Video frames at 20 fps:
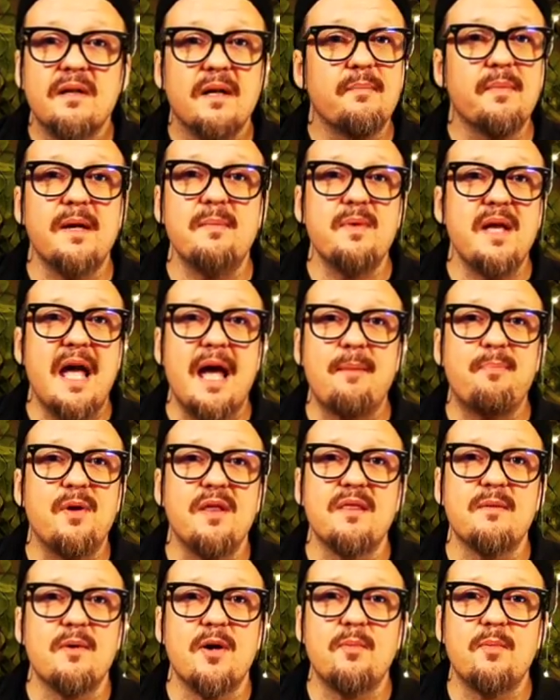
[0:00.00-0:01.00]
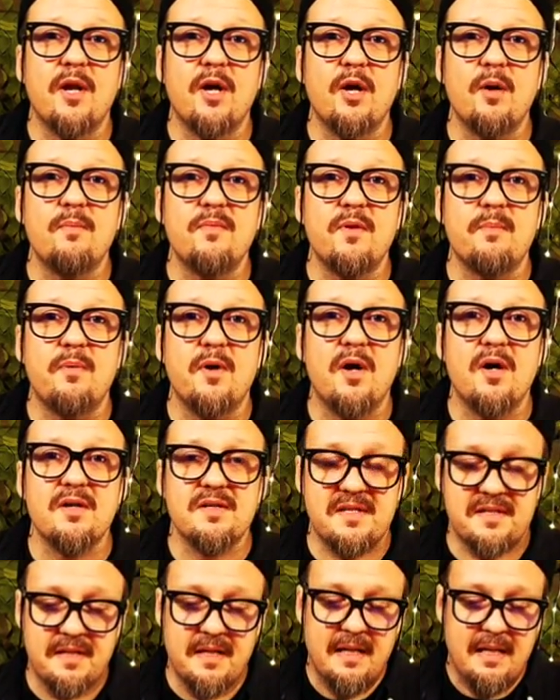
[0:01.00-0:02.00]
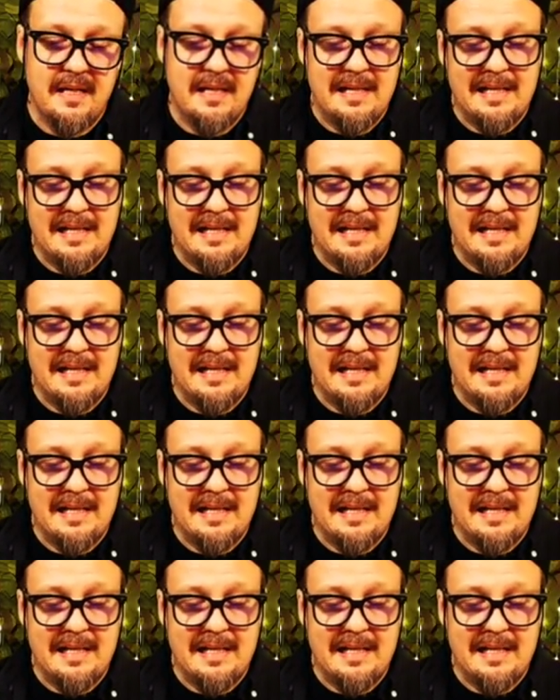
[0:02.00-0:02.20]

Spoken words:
It made me happy the moment I opened the box.